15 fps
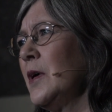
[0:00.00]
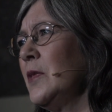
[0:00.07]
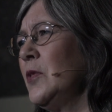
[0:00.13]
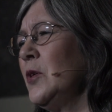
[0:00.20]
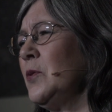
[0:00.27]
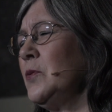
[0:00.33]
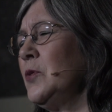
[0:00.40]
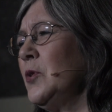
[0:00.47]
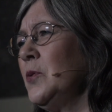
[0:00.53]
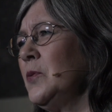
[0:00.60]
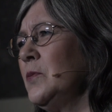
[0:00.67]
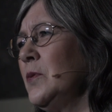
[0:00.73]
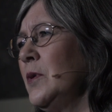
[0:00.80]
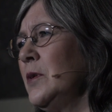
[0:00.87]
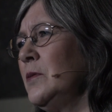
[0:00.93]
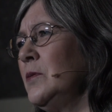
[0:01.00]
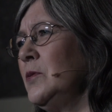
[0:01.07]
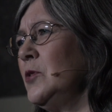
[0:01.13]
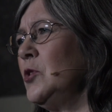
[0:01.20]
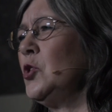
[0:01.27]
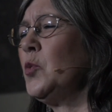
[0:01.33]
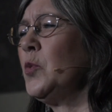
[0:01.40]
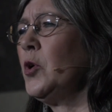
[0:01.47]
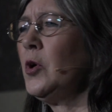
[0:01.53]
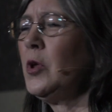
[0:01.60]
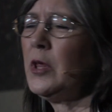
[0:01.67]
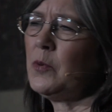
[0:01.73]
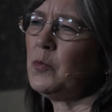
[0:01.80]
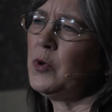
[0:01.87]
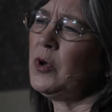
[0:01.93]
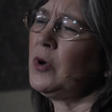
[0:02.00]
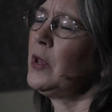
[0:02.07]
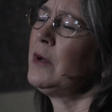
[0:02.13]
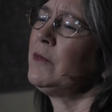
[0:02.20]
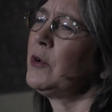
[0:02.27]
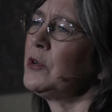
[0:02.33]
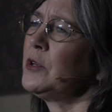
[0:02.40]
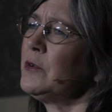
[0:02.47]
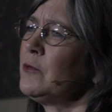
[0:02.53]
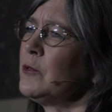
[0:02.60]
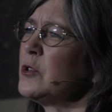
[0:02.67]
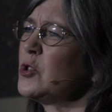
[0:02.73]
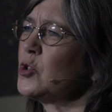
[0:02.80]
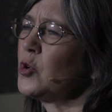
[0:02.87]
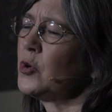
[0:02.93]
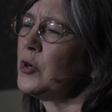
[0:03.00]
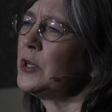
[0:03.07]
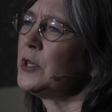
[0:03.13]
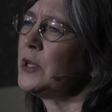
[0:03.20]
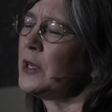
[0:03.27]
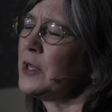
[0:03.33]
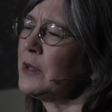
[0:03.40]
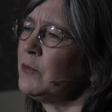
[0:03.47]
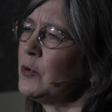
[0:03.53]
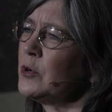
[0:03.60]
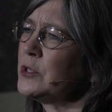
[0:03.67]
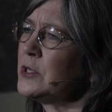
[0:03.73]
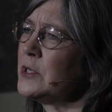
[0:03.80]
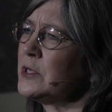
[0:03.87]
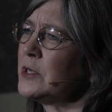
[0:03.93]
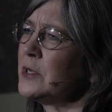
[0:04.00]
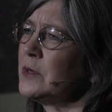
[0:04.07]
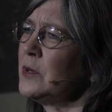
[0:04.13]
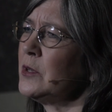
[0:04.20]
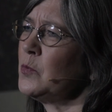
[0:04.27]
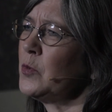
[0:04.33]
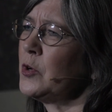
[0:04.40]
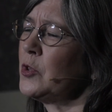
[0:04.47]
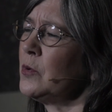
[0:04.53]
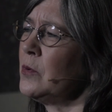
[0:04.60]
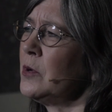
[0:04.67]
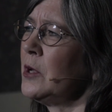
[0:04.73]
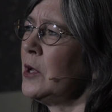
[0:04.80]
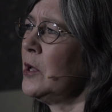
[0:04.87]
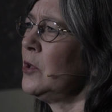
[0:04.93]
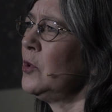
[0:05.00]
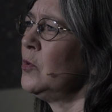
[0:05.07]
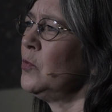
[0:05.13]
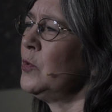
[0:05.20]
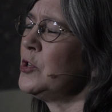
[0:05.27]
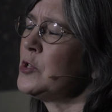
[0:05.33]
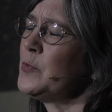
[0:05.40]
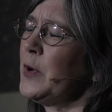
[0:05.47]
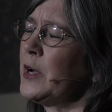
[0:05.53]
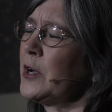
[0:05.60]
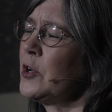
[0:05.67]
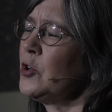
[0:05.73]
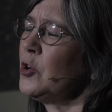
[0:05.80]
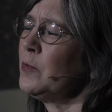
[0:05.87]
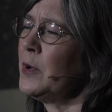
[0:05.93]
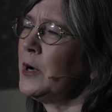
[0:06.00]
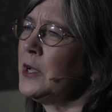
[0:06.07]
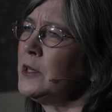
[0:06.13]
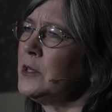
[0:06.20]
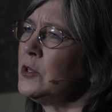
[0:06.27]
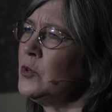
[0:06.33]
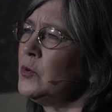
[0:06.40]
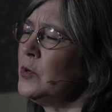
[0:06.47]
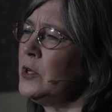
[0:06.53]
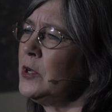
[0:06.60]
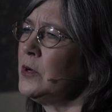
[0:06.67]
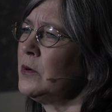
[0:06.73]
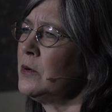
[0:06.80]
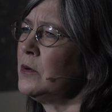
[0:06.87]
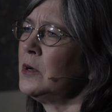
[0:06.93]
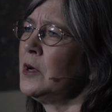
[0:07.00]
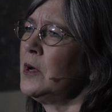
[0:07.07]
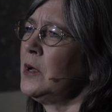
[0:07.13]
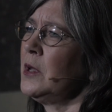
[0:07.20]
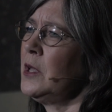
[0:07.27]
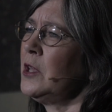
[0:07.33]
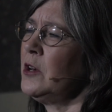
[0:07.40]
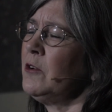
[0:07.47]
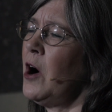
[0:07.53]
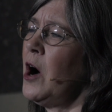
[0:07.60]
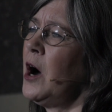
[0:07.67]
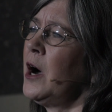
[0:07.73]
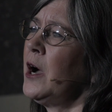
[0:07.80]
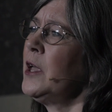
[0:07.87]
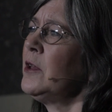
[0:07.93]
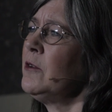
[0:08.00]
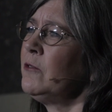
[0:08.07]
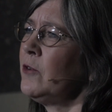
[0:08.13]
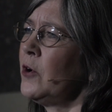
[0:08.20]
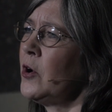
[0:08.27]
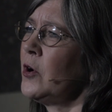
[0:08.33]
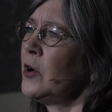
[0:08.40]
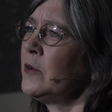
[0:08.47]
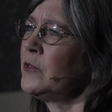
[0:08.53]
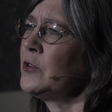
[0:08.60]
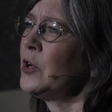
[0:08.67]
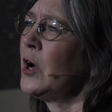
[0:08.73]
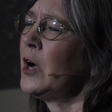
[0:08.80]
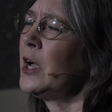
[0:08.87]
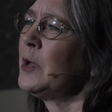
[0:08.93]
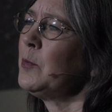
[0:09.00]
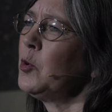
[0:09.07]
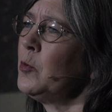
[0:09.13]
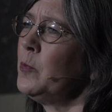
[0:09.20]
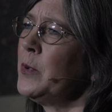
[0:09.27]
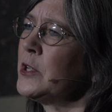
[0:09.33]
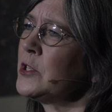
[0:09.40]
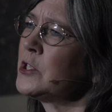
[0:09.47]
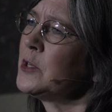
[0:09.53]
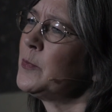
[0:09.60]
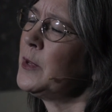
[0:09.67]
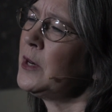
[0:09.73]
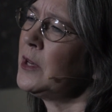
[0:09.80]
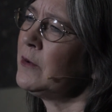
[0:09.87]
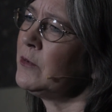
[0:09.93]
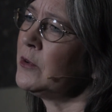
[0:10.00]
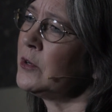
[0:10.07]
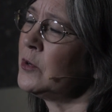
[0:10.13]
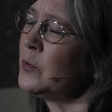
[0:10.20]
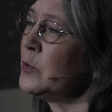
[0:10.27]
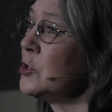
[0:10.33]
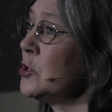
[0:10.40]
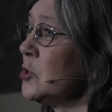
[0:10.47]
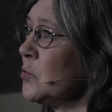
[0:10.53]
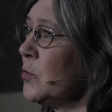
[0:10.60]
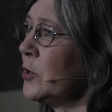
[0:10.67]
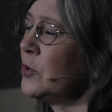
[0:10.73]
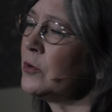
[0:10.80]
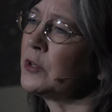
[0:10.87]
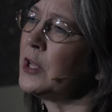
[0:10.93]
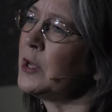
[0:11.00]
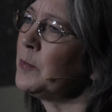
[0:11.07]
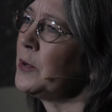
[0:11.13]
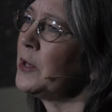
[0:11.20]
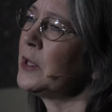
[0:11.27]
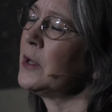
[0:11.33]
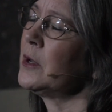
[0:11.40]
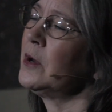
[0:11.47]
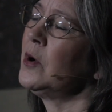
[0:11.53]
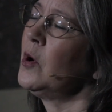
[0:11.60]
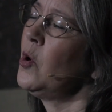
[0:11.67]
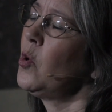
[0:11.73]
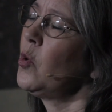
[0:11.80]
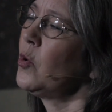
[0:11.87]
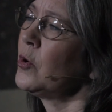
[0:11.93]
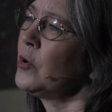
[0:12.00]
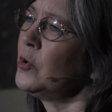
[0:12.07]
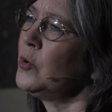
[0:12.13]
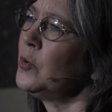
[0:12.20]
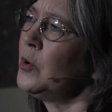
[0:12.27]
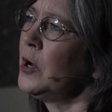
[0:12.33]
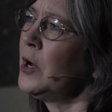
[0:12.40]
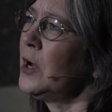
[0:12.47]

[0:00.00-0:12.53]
We all have our different storytelling voices, and whether you reach back in your mind and you hear in a high and far off time, O best beloved, which is Rudyard Kipling, or you